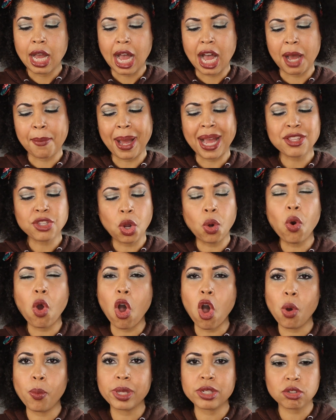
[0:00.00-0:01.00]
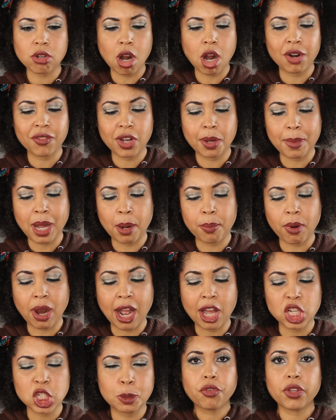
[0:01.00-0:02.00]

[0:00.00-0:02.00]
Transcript: I don't always carve out my brows.